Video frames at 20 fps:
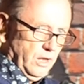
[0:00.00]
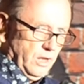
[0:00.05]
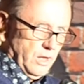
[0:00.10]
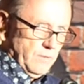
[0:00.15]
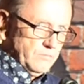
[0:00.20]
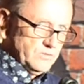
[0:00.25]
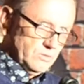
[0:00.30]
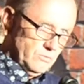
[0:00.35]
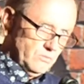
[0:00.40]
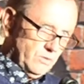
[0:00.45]

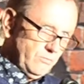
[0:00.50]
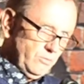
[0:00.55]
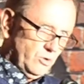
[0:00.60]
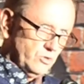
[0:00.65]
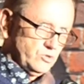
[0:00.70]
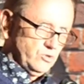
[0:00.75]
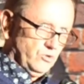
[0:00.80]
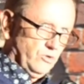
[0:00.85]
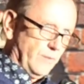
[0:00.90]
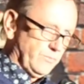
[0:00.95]
So I'm not
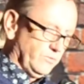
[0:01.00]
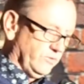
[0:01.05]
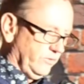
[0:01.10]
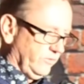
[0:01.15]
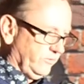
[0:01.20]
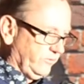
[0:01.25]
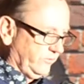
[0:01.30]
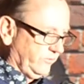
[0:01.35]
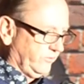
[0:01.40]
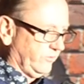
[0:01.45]
sure
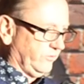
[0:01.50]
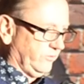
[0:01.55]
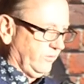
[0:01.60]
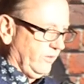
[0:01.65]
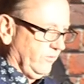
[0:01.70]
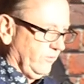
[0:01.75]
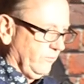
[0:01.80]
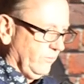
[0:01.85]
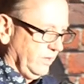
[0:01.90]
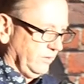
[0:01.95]
absence
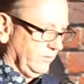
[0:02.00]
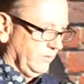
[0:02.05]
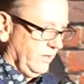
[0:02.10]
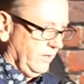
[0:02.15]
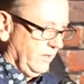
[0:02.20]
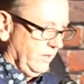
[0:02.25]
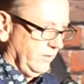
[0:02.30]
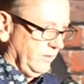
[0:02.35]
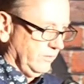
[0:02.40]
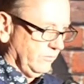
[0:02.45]
does make the
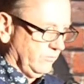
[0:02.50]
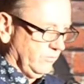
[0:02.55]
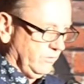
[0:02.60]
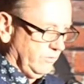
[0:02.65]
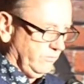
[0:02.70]
heart grow